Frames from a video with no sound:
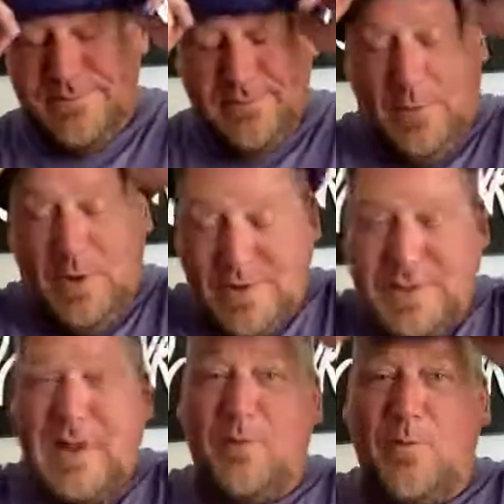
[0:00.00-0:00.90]
what's his
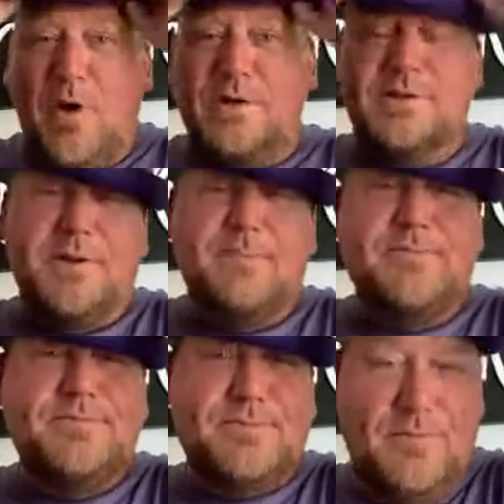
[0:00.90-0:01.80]
name walks up,
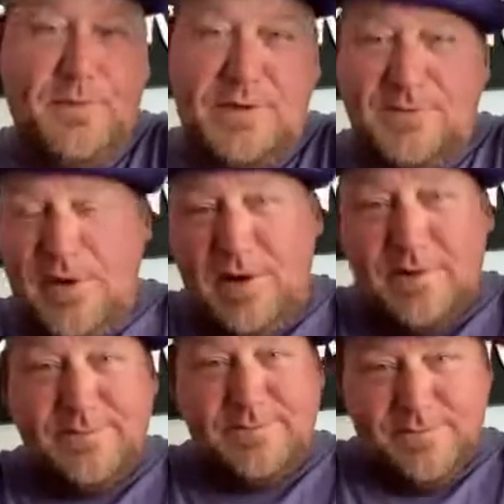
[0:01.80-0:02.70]
Vince
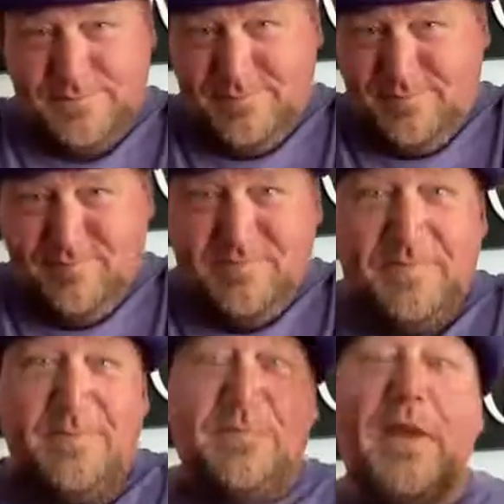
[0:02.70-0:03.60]
Vaughn,
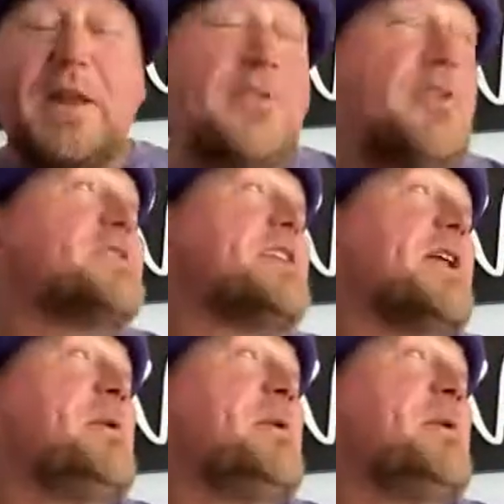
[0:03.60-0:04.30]
and he looks at her.